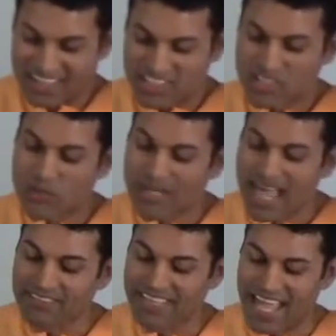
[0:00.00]
So we
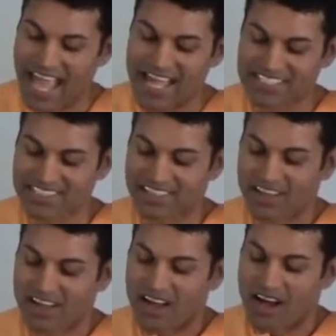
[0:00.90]
have to ask
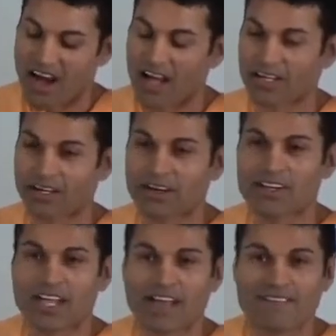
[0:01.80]
on our
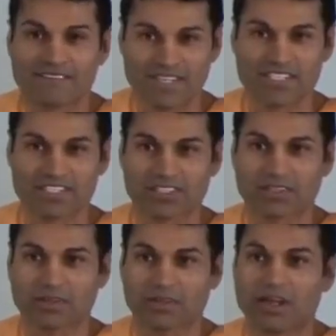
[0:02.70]

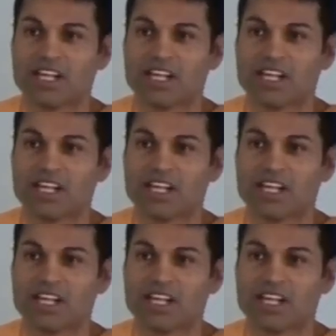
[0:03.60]
physical,